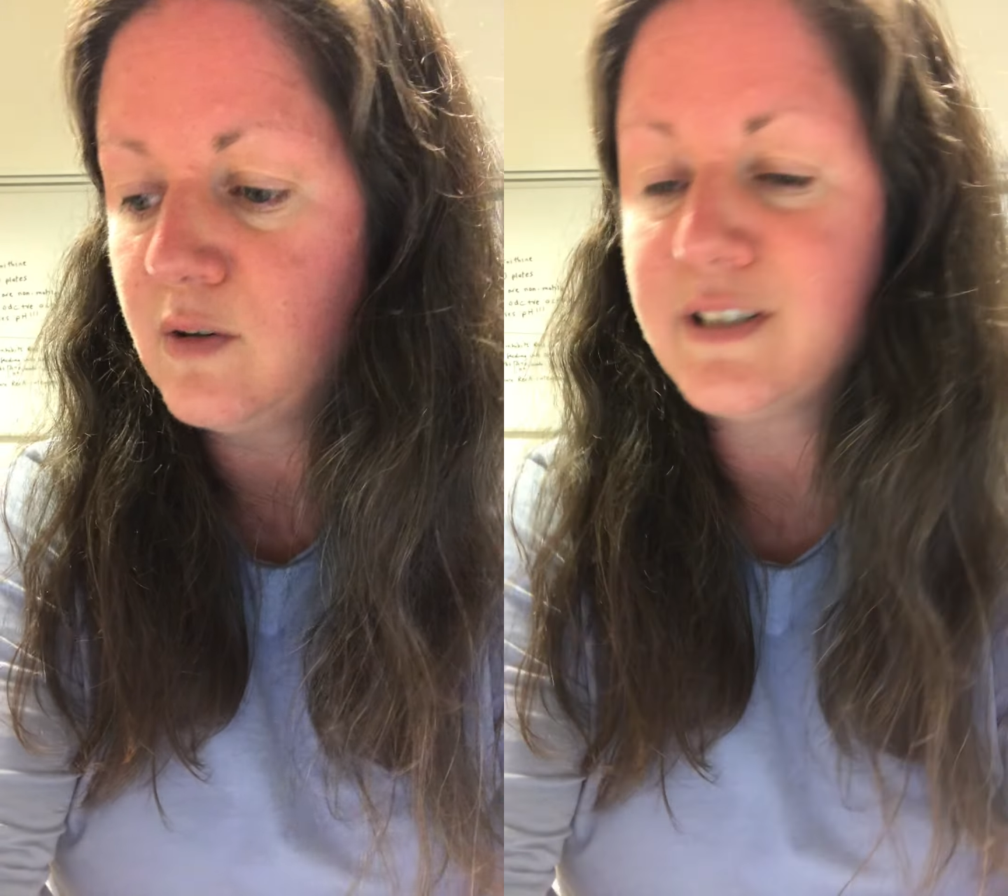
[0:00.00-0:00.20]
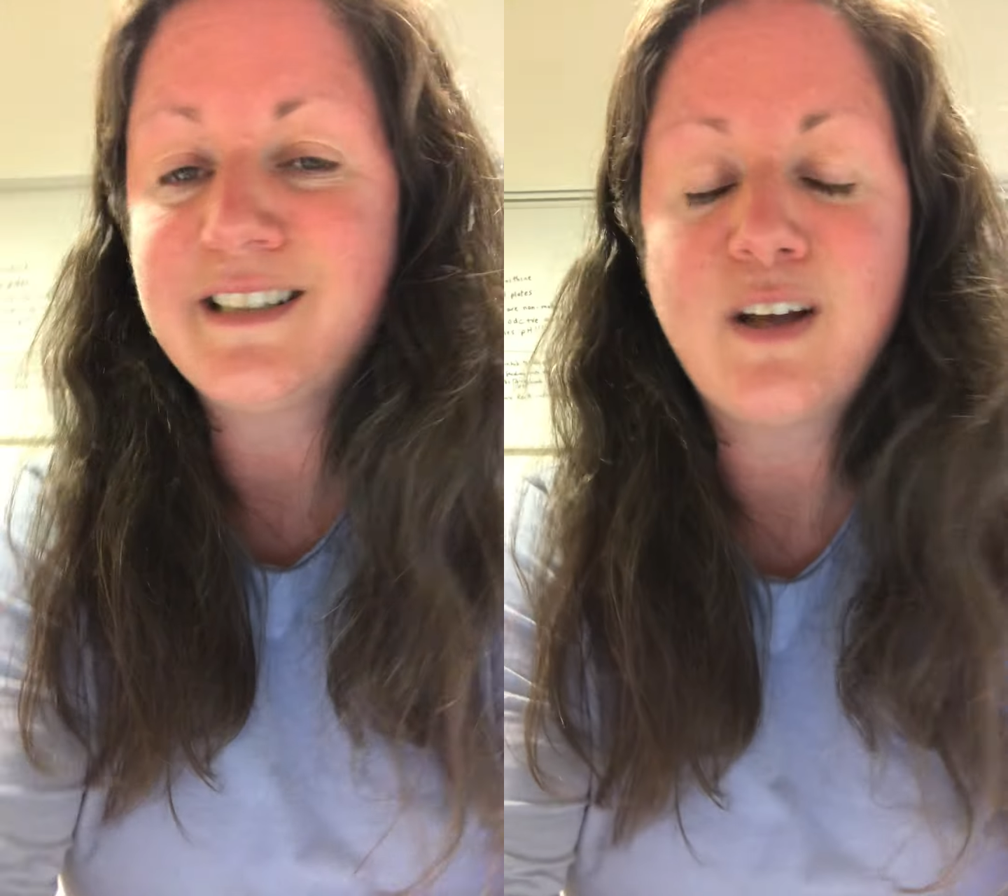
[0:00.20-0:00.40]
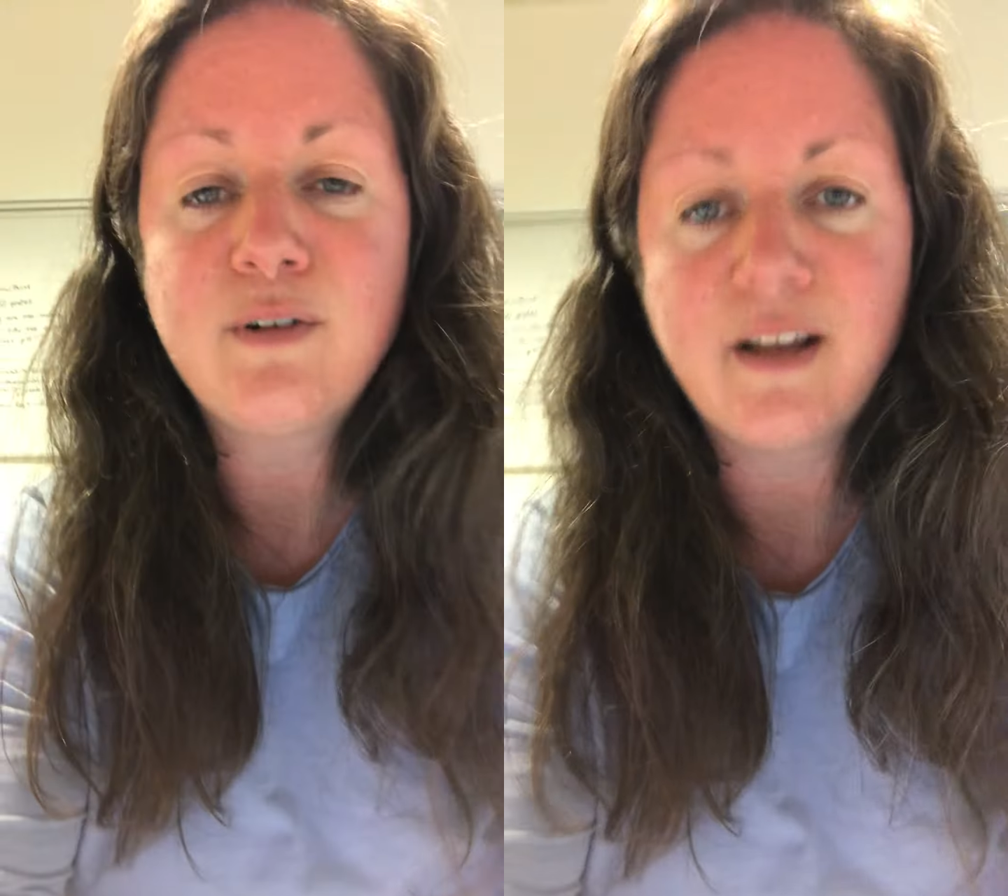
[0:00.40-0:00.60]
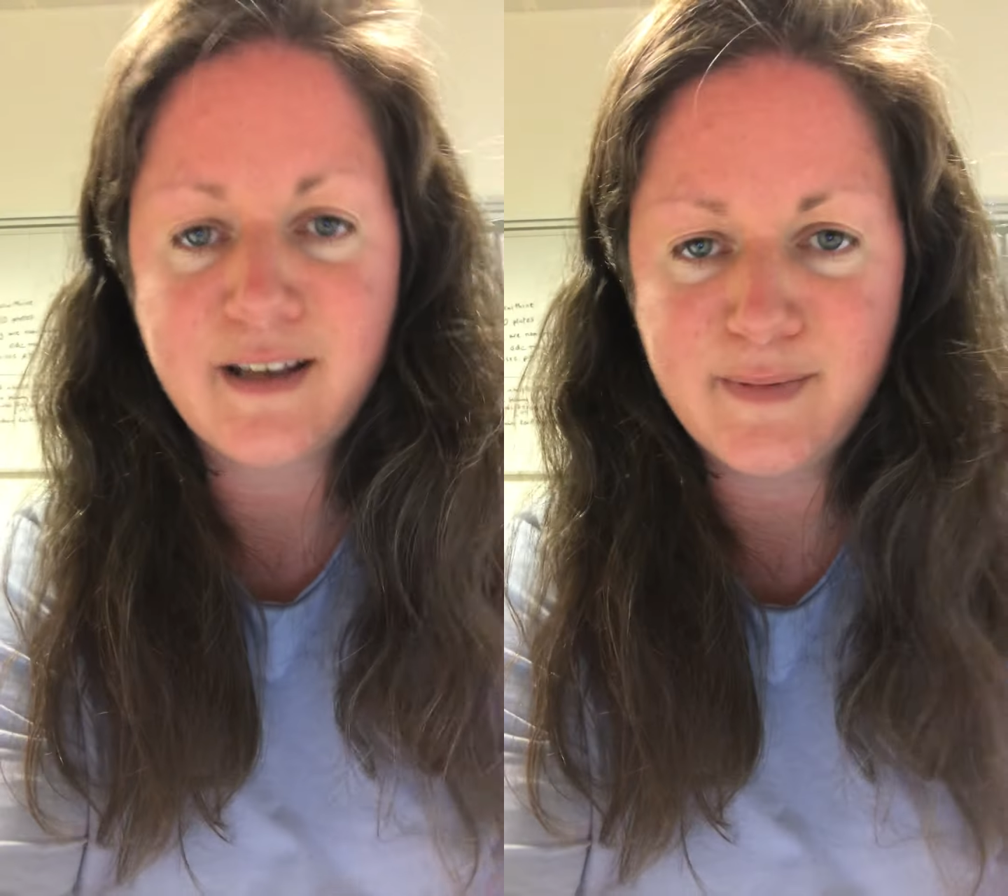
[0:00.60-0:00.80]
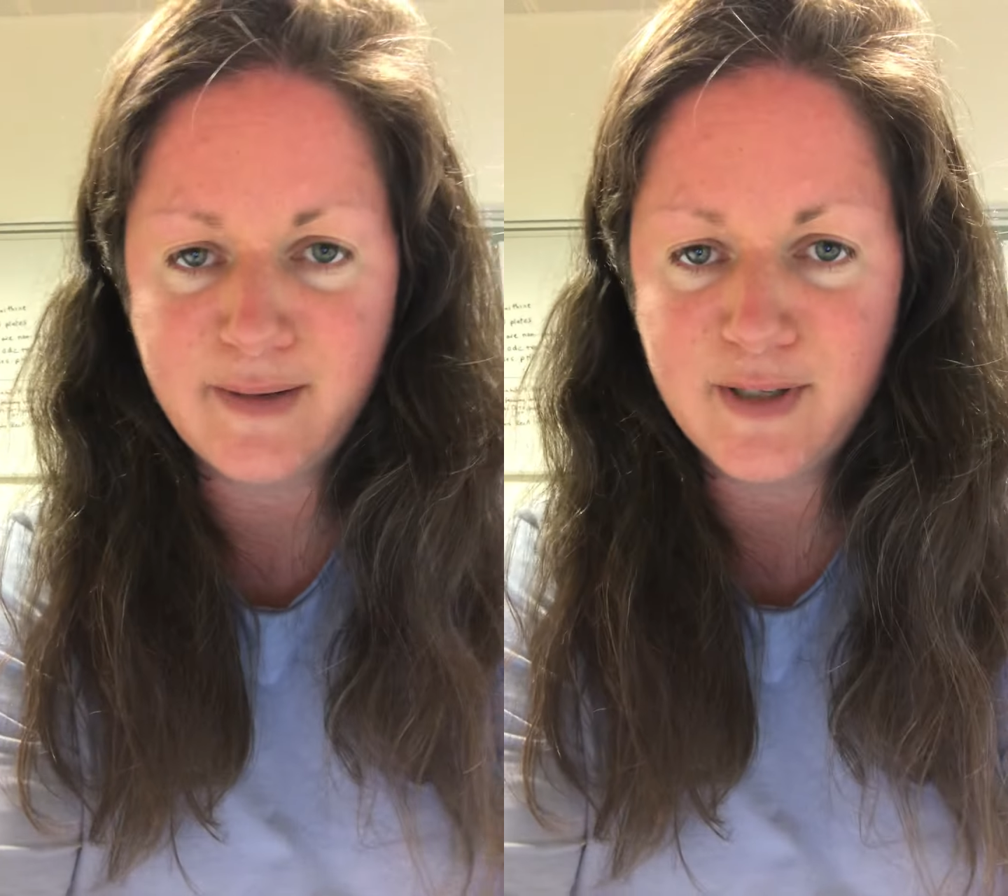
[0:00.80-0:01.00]
What I don't
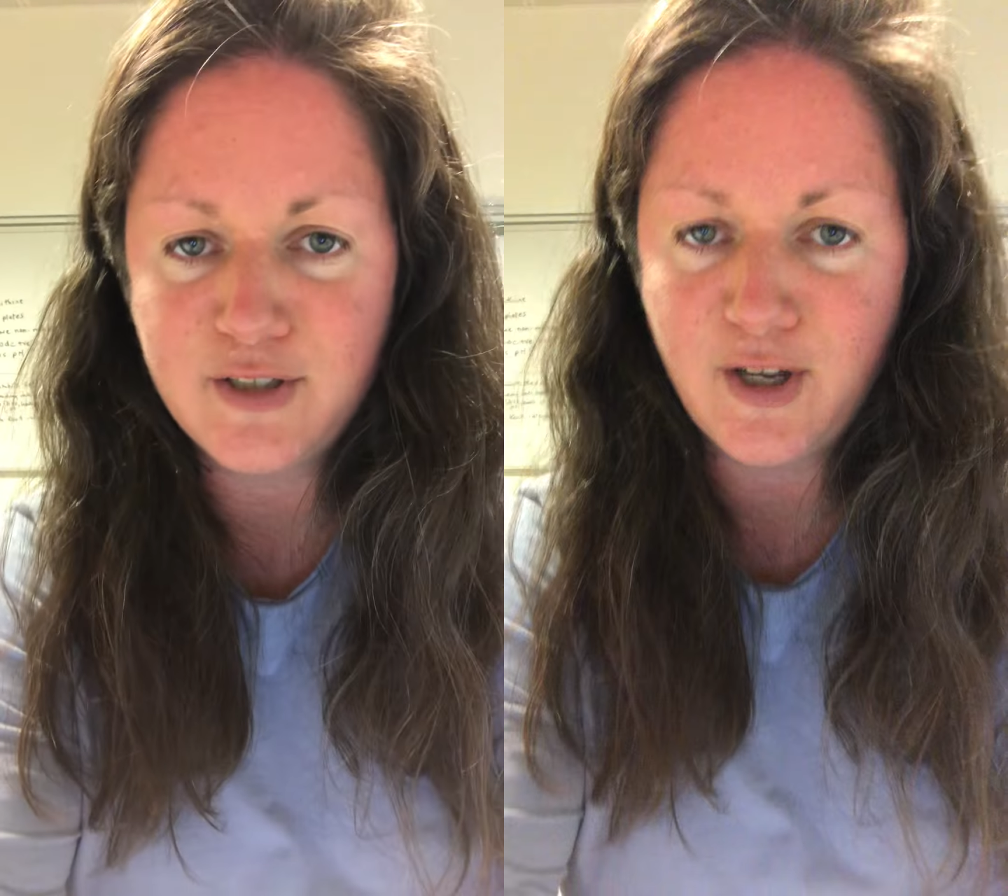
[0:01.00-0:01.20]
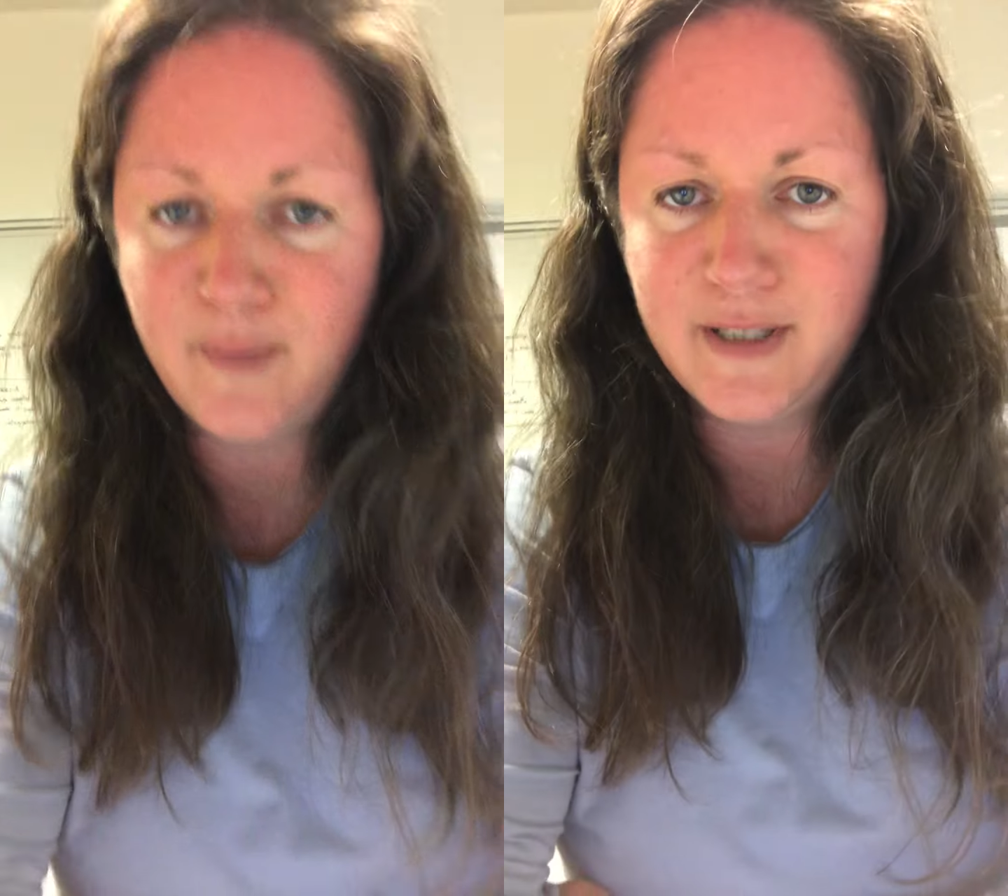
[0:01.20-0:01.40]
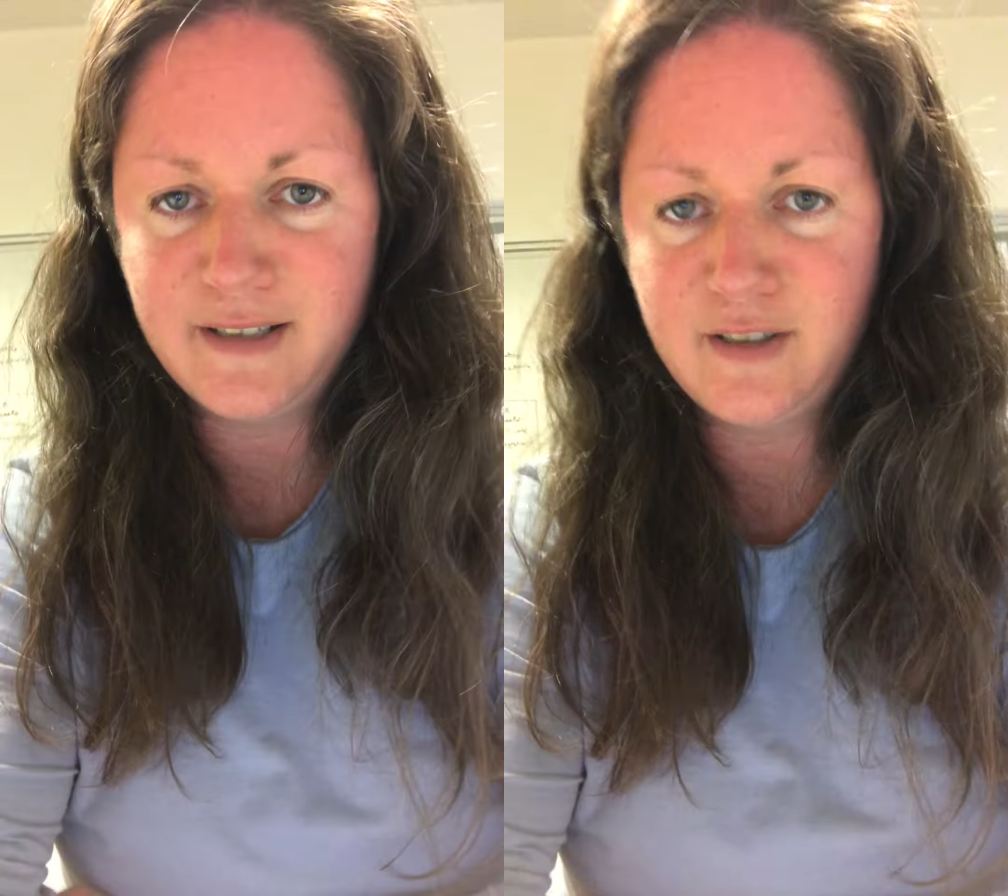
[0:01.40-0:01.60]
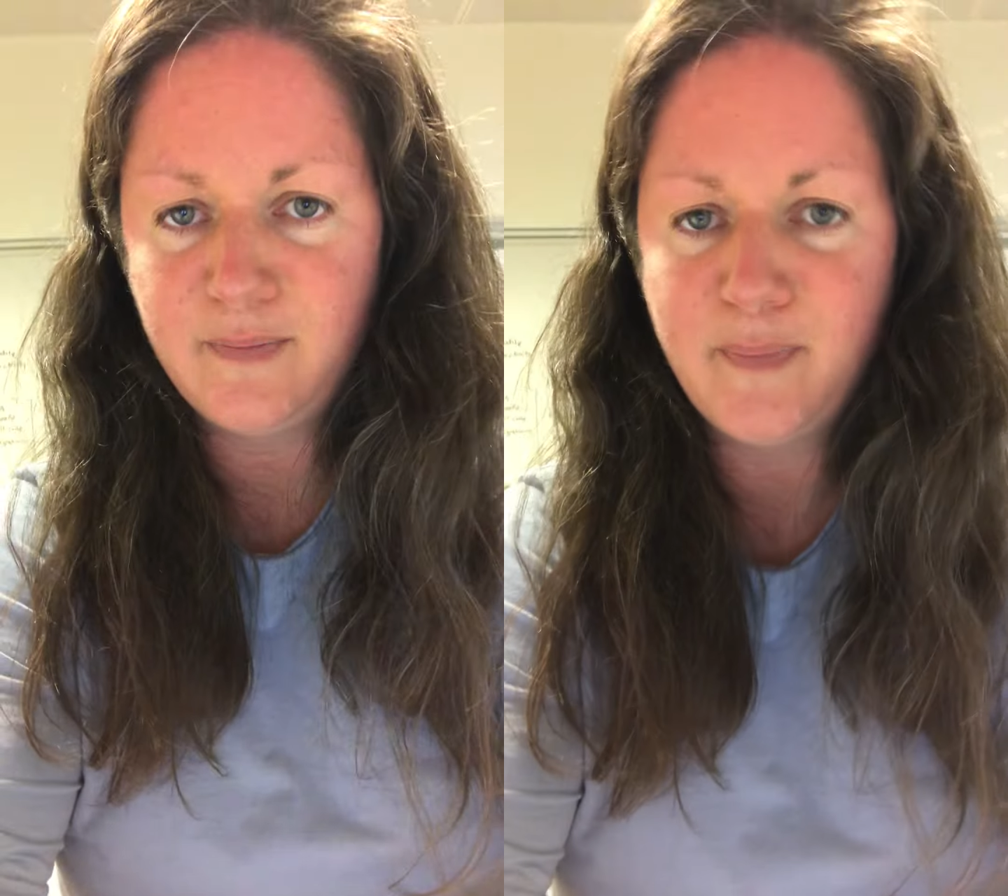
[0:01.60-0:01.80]
like about my job is